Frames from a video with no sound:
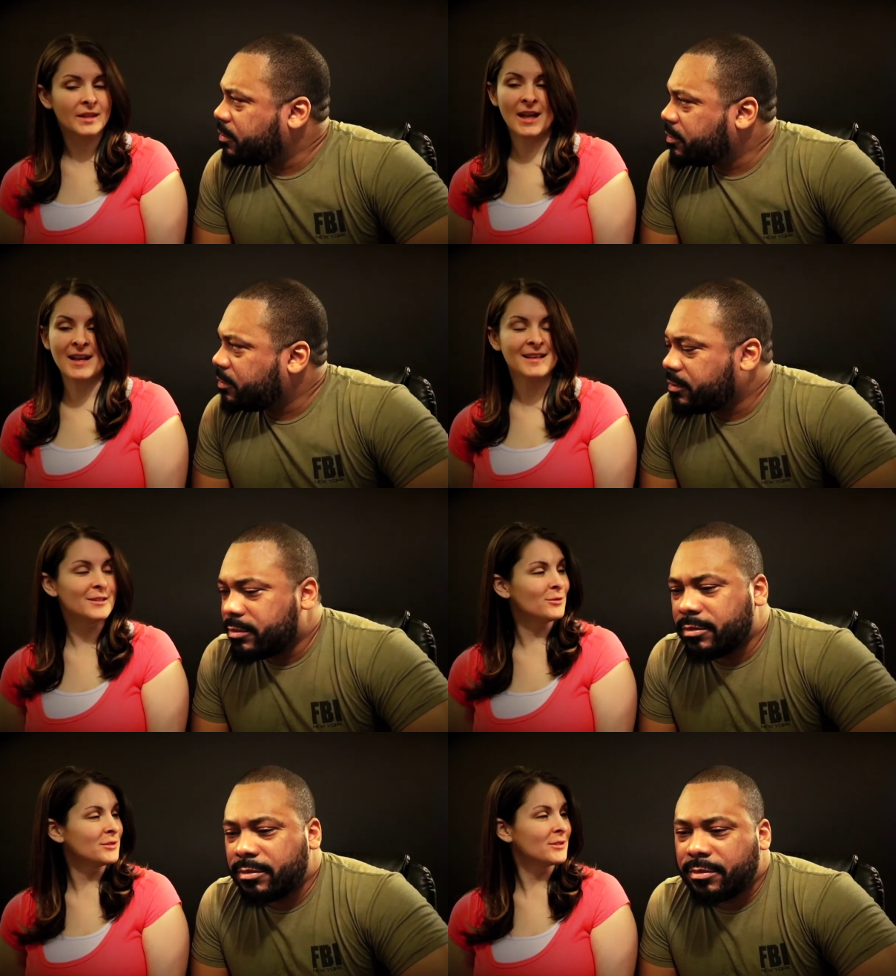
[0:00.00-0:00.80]
Speaker 1: That
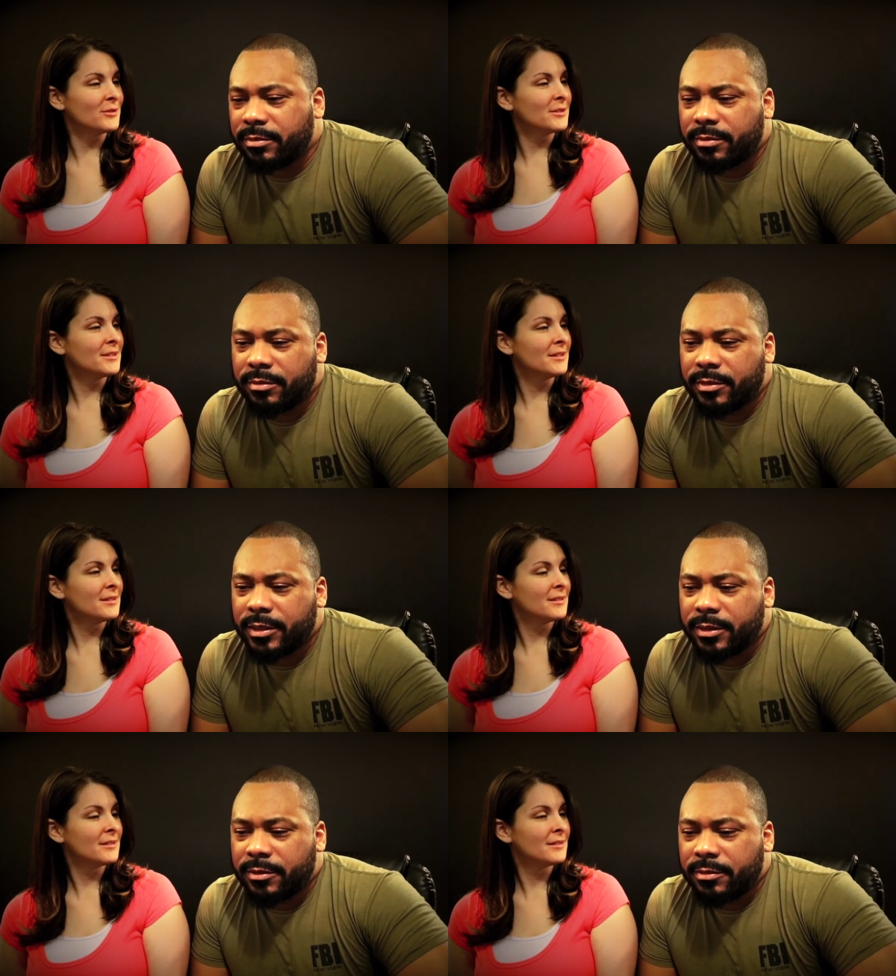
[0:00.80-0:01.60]
ended too soon.
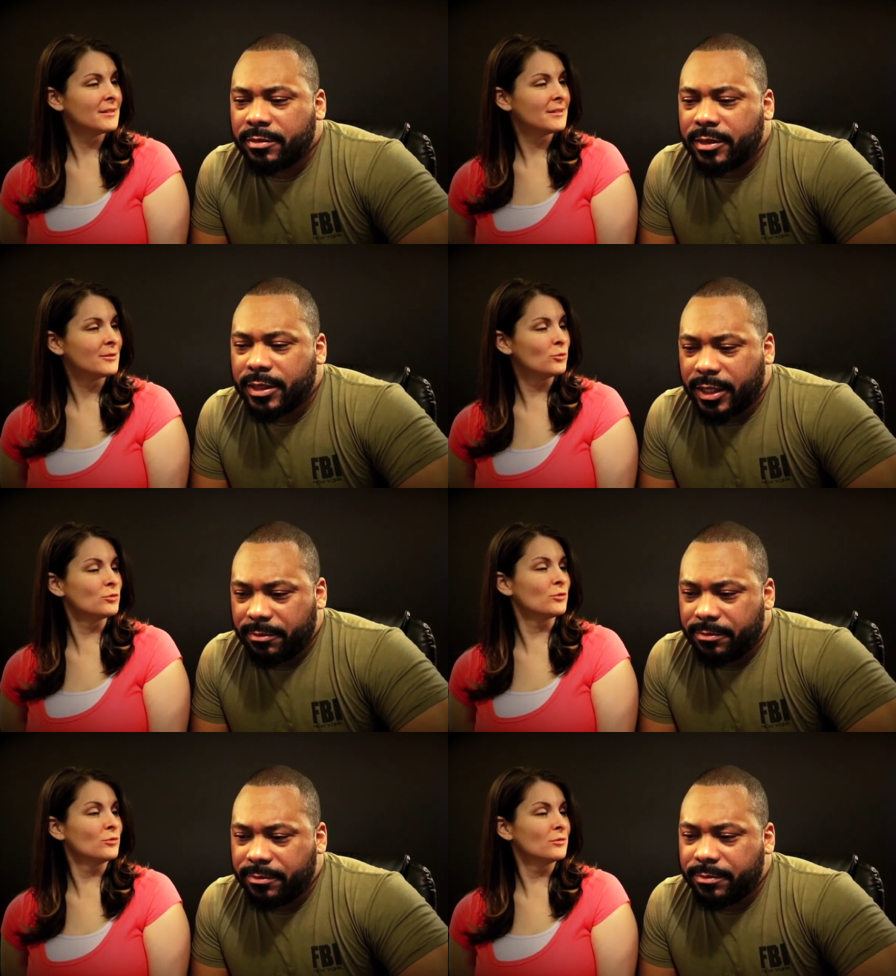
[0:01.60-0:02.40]
Yeah. Too
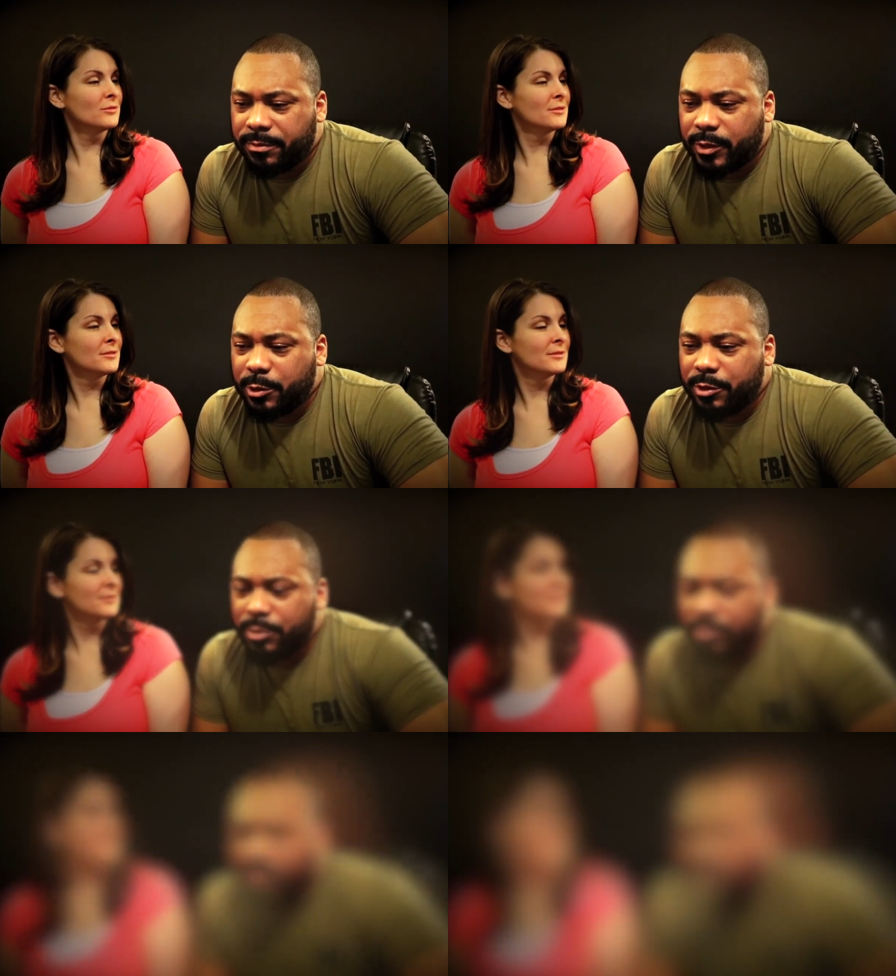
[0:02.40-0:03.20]
soon. Too soon.
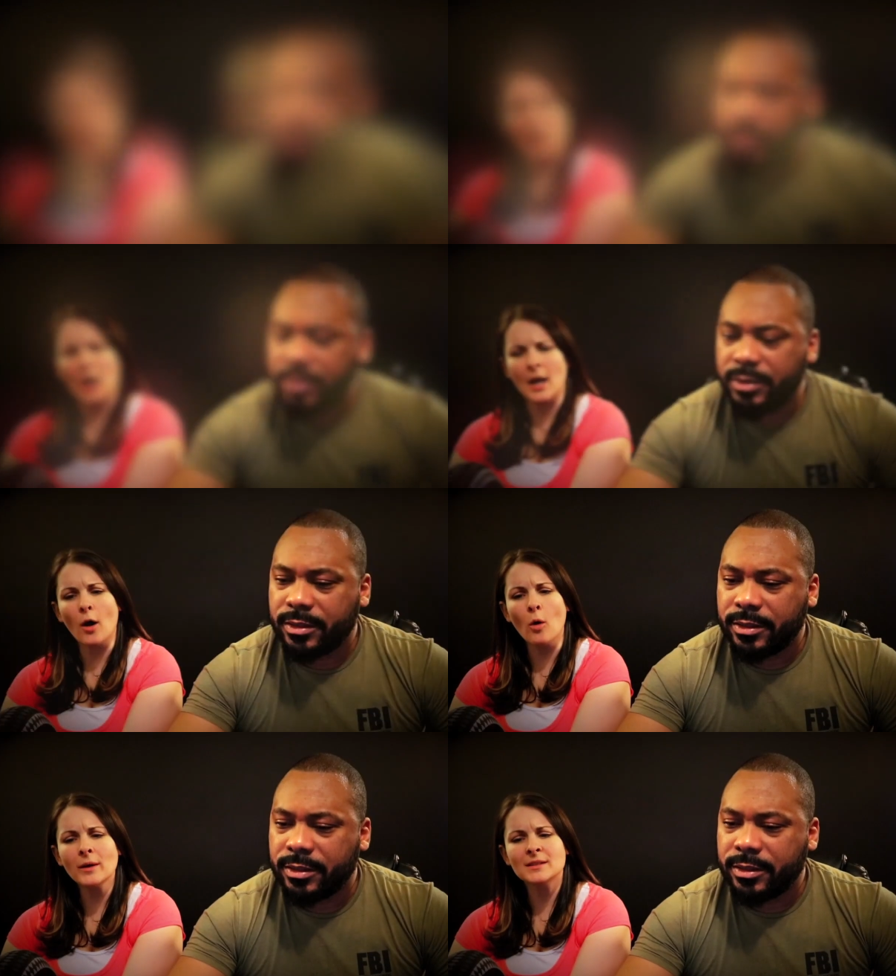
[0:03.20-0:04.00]
I
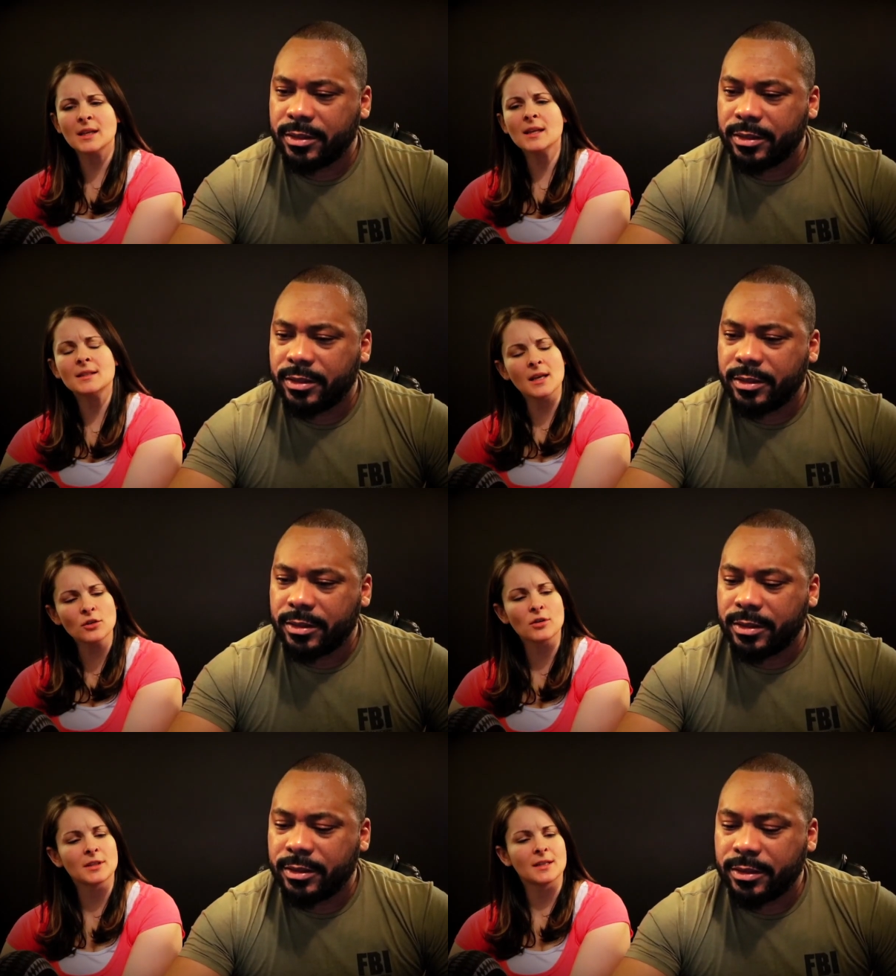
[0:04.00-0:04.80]
always think it's
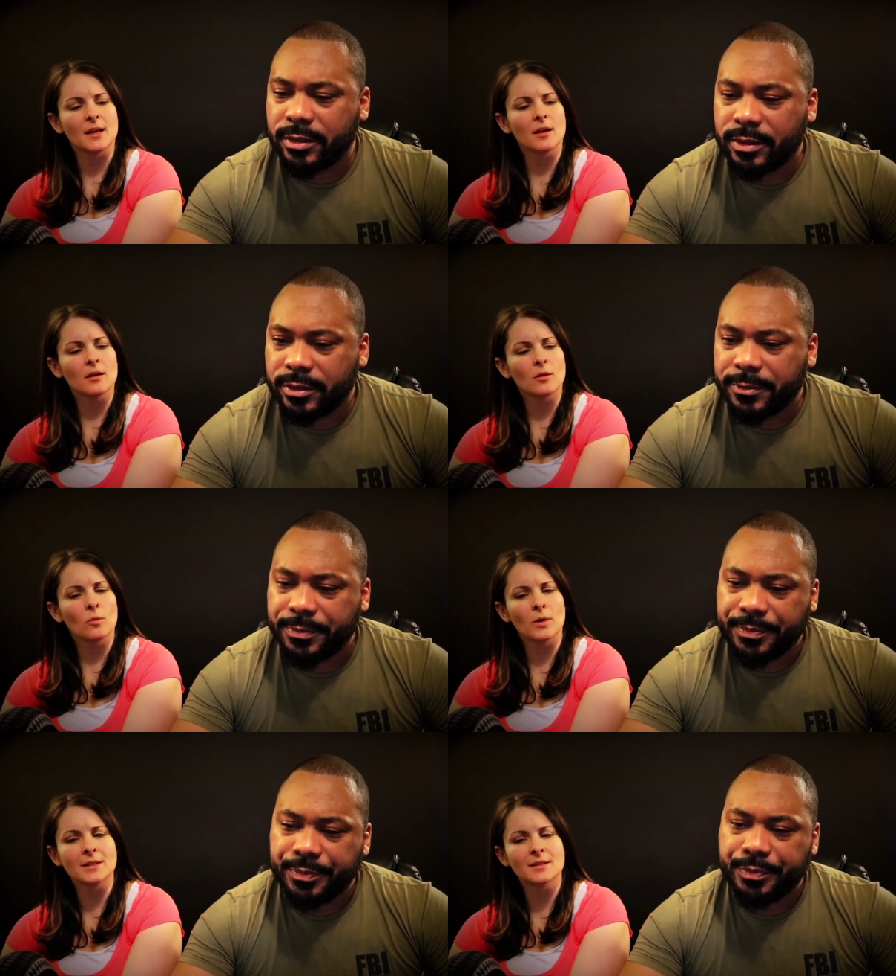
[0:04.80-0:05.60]
interesting
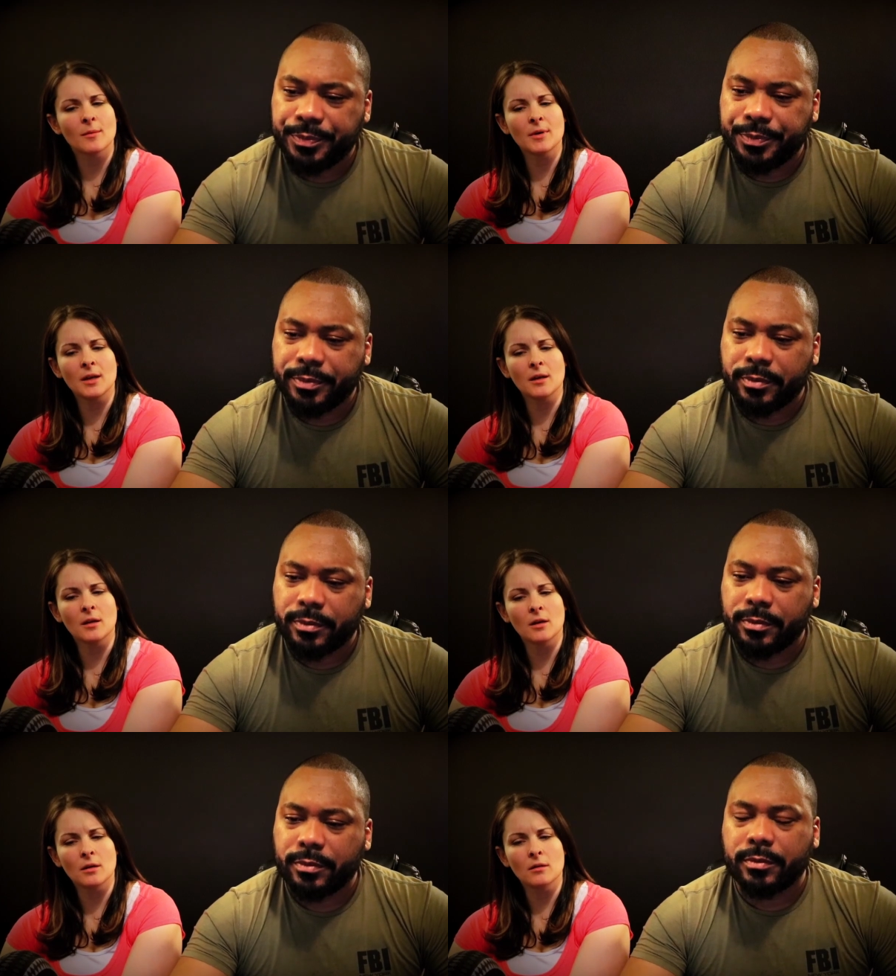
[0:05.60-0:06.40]
when somebody
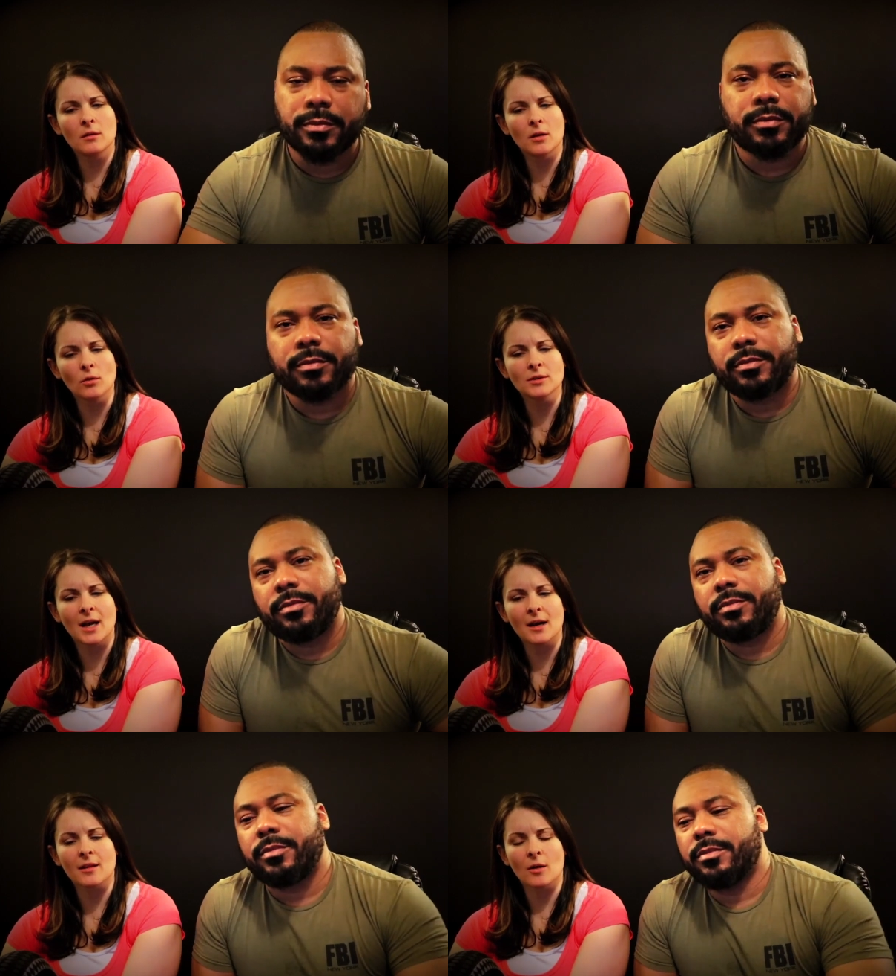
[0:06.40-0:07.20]
goes
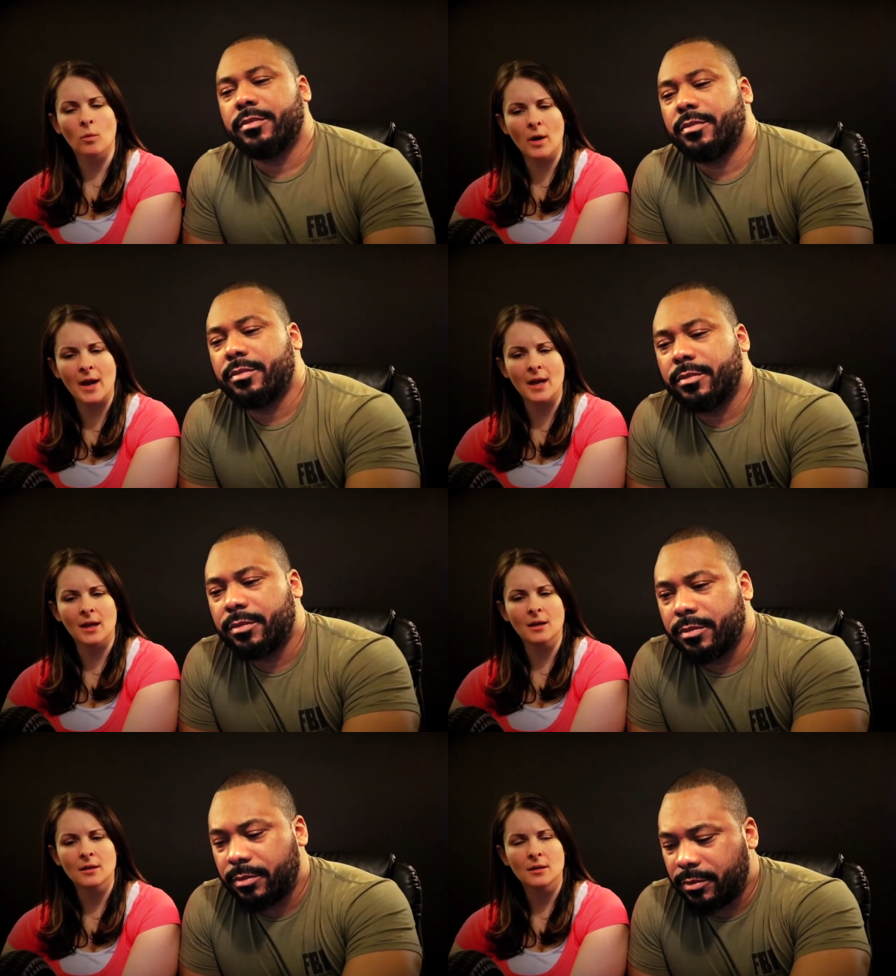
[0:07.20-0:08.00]
out of their way